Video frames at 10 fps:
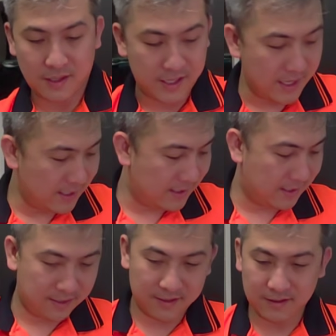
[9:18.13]
I
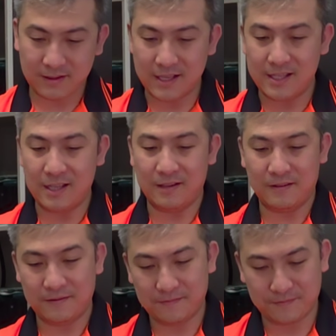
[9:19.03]
guess that's it,
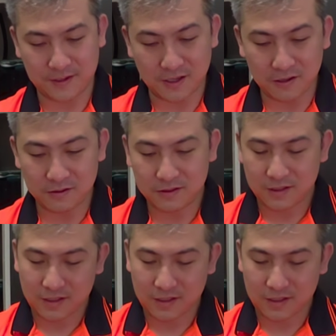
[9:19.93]
you know.